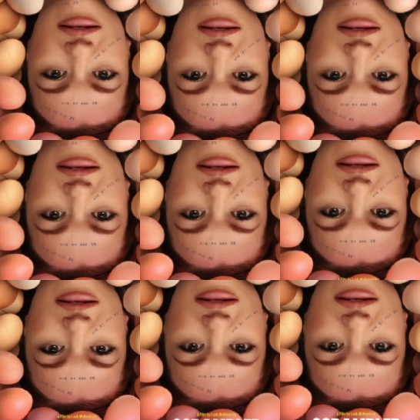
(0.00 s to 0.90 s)

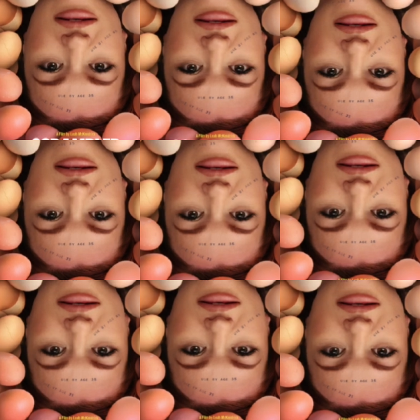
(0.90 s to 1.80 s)

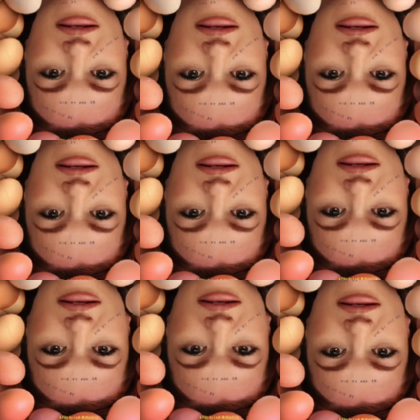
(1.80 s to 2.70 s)

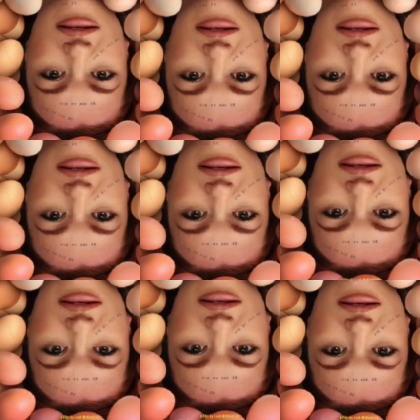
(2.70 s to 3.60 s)

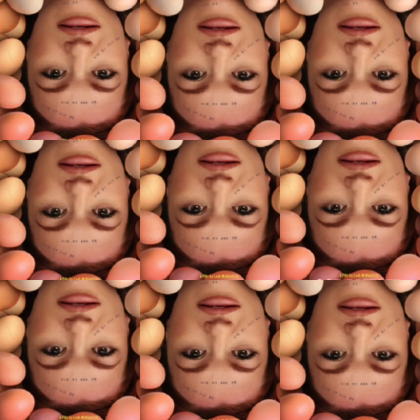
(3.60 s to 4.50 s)

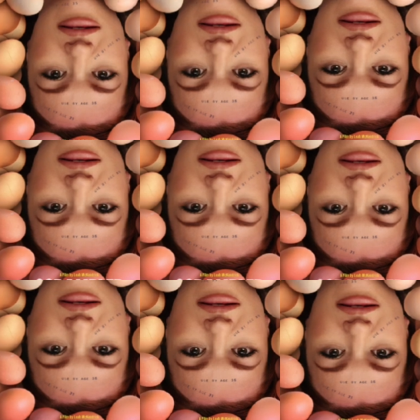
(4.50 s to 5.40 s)

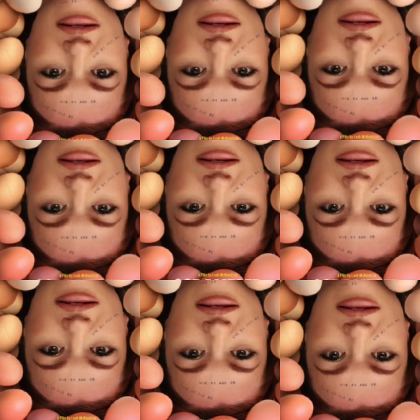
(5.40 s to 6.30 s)

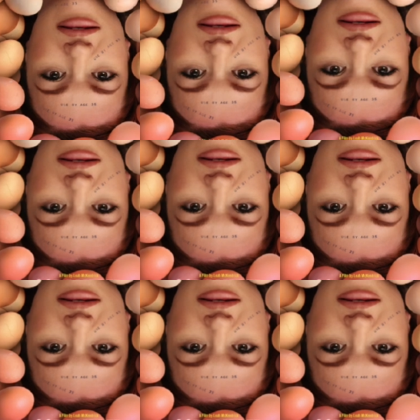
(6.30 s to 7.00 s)
(silent)